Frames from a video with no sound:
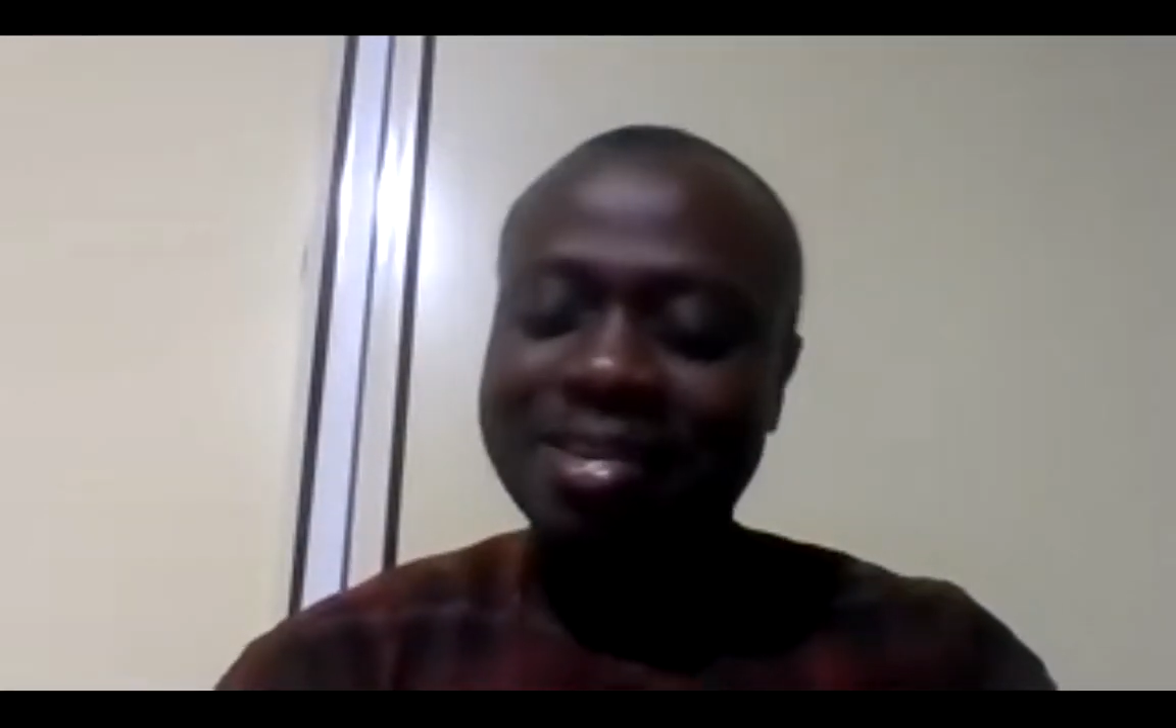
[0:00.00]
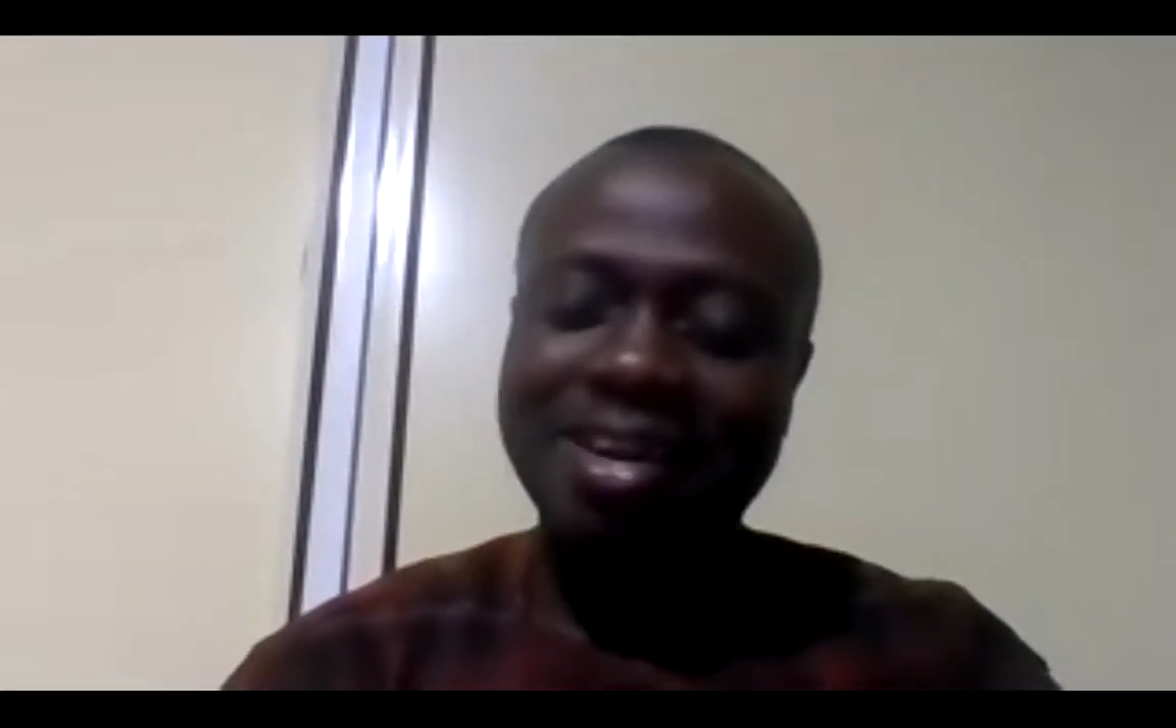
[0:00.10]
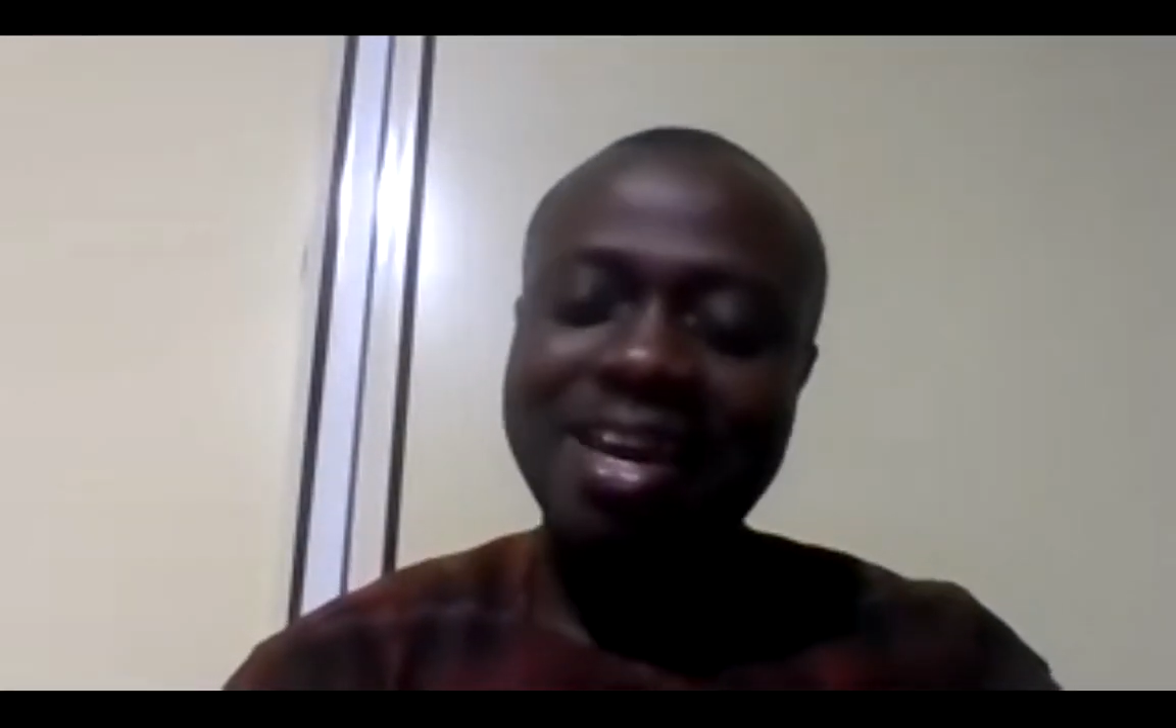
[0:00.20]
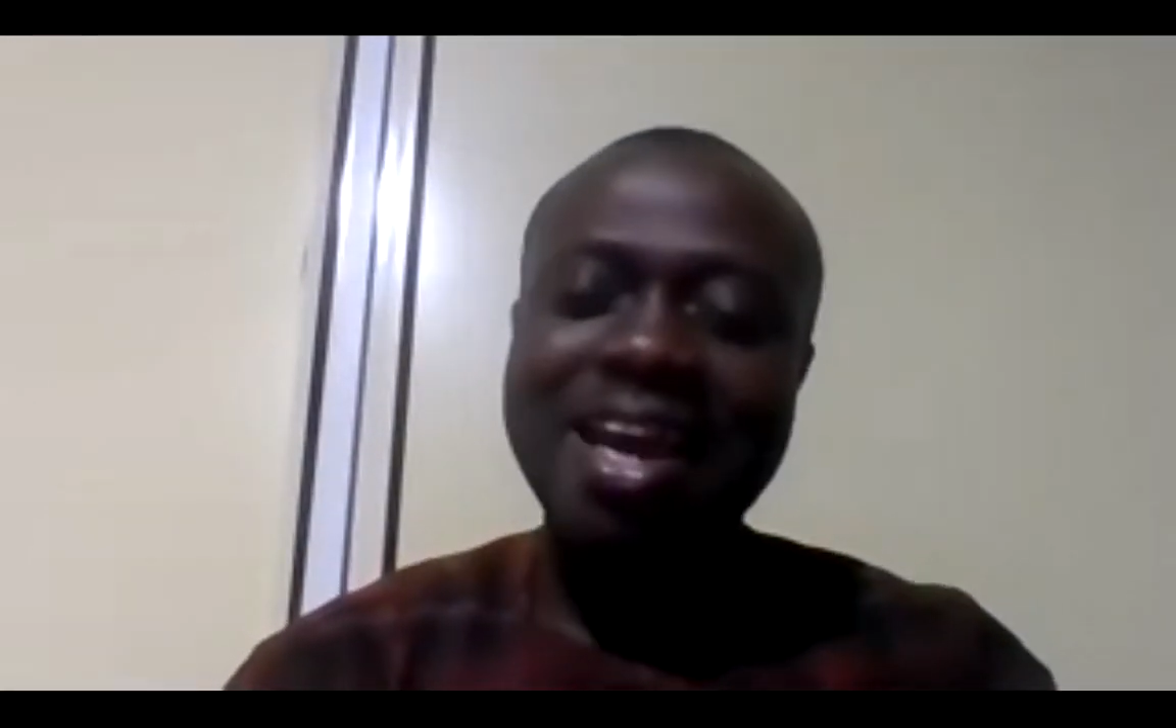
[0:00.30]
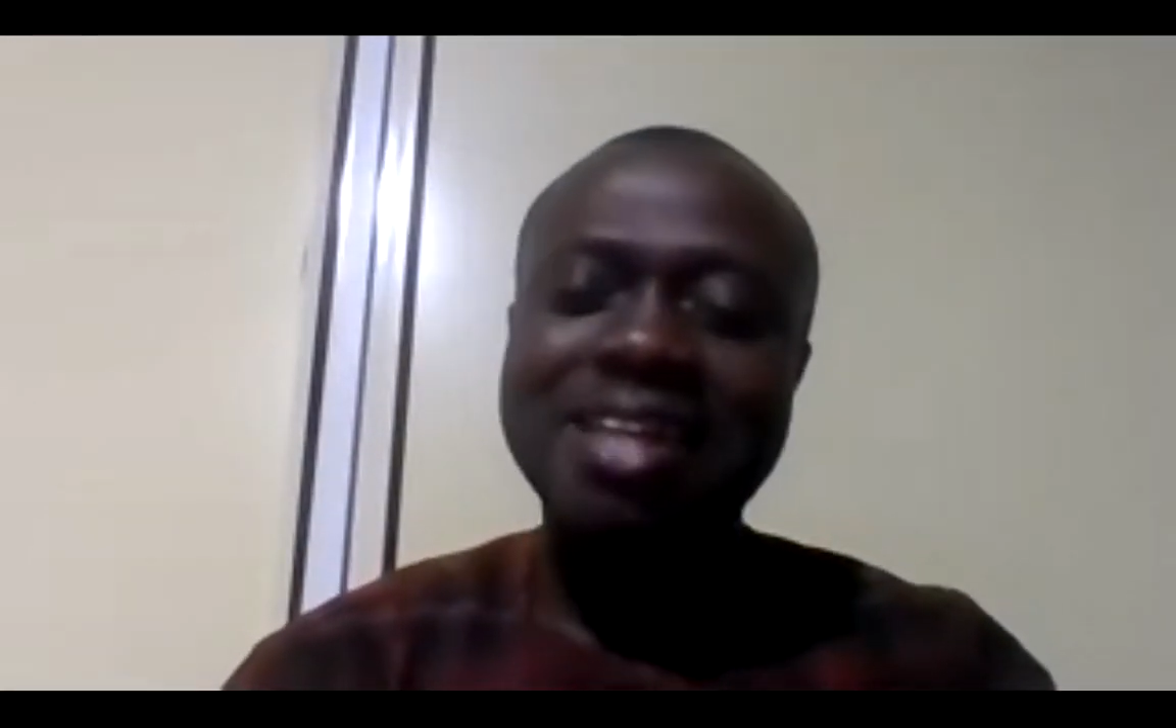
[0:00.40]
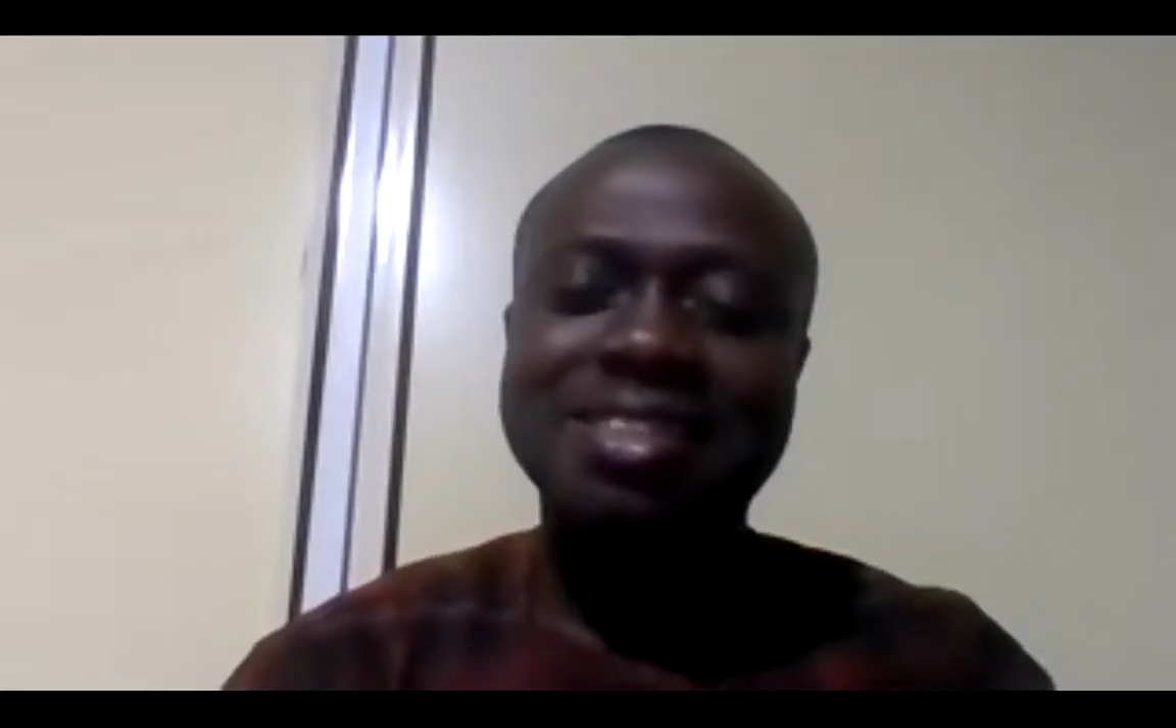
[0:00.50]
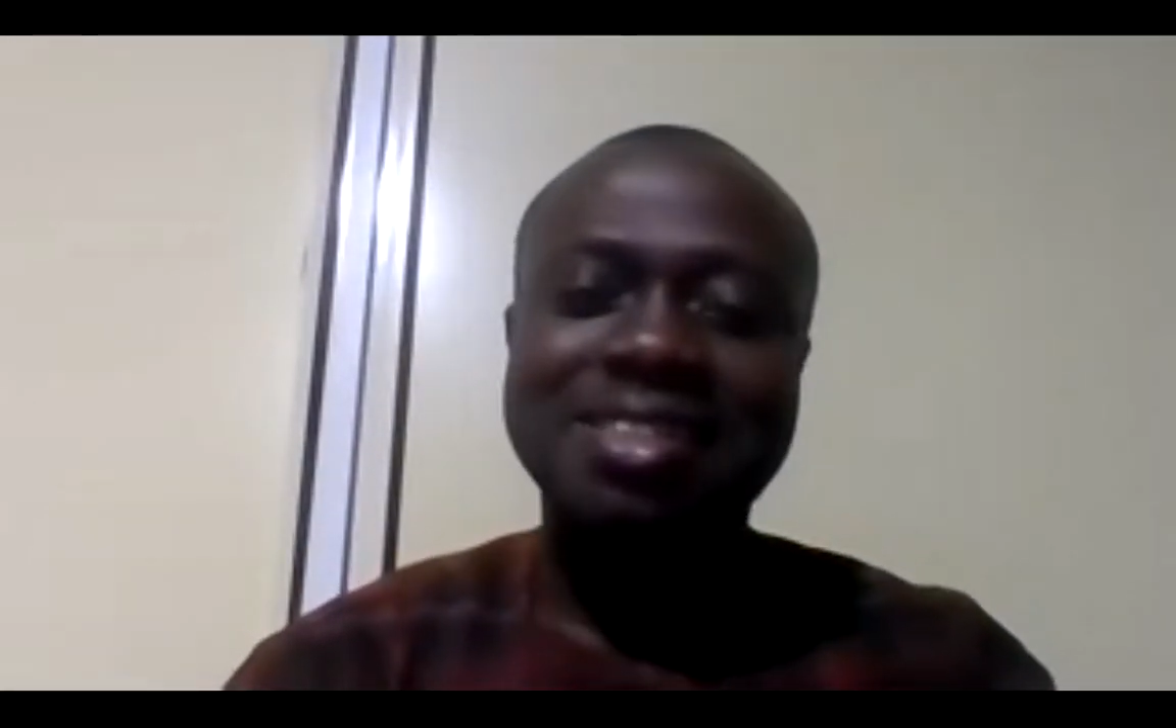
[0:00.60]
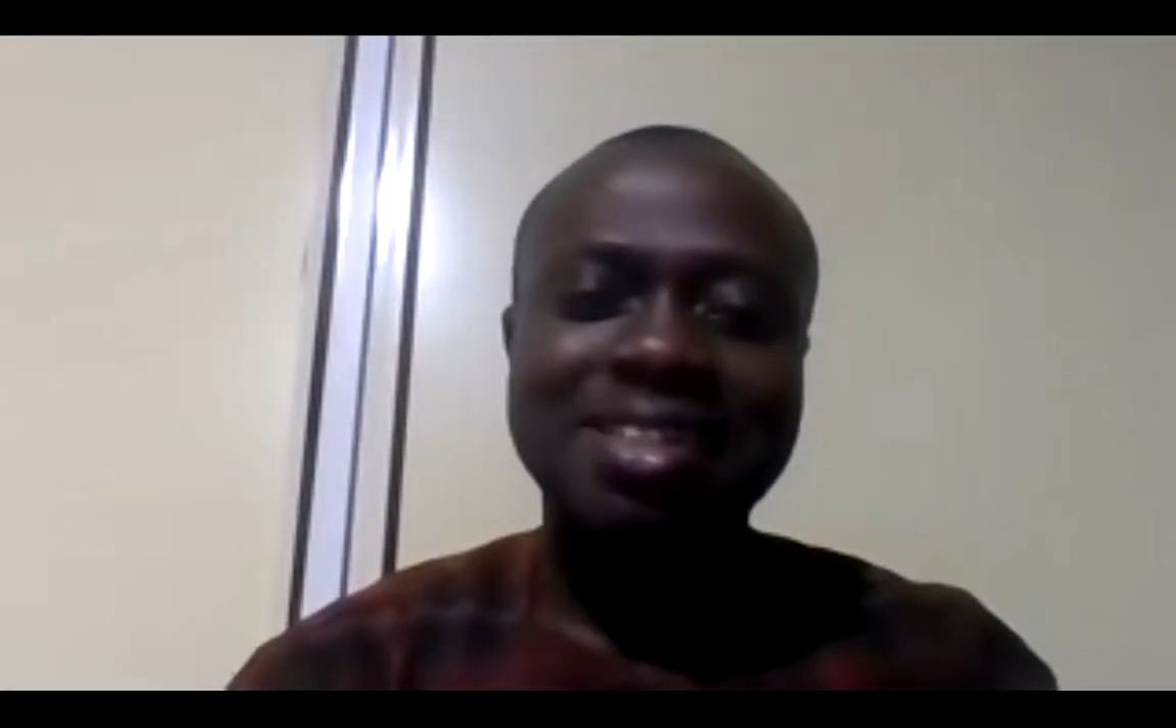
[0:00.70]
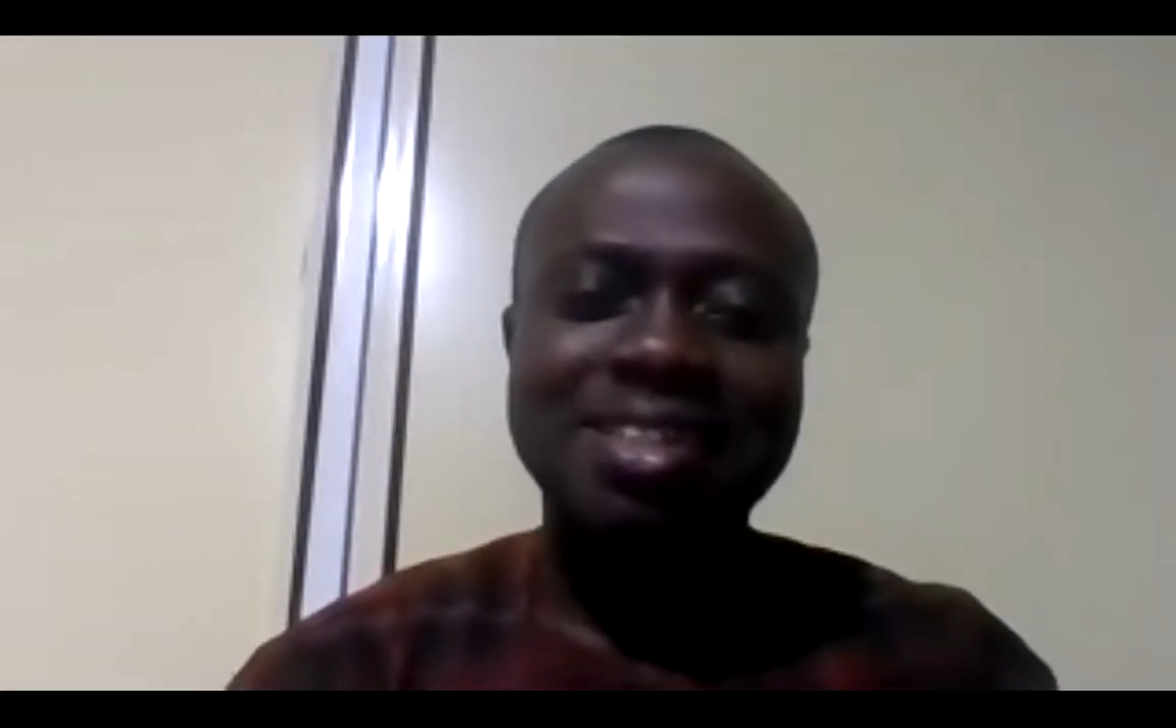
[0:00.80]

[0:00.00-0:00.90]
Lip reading: the age